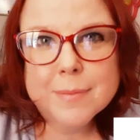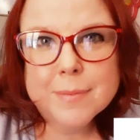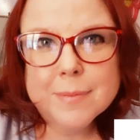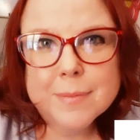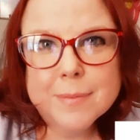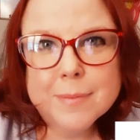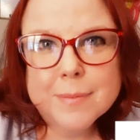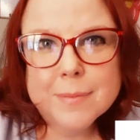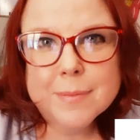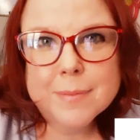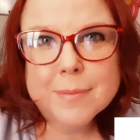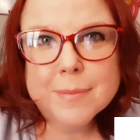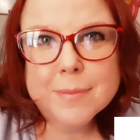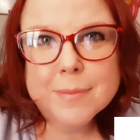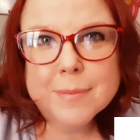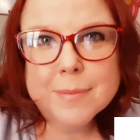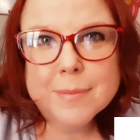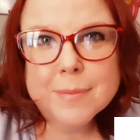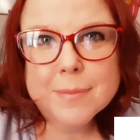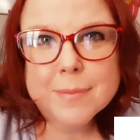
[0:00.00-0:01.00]
And I was
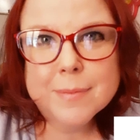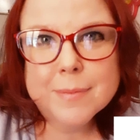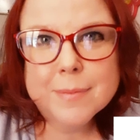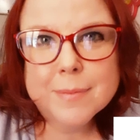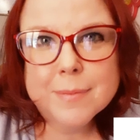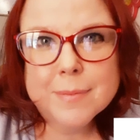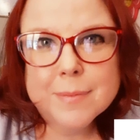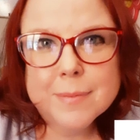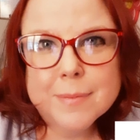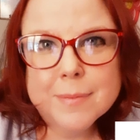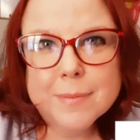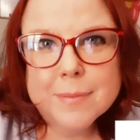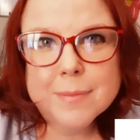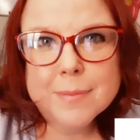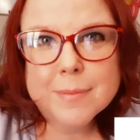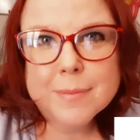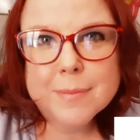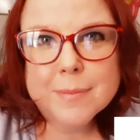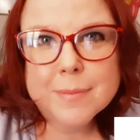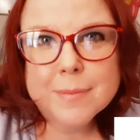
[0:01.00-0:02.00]
going to
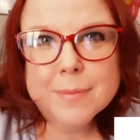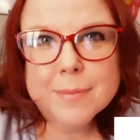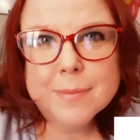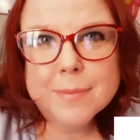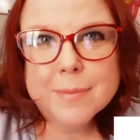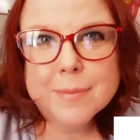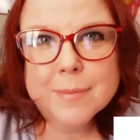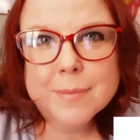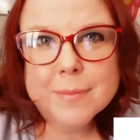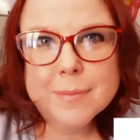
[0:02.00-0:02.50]
just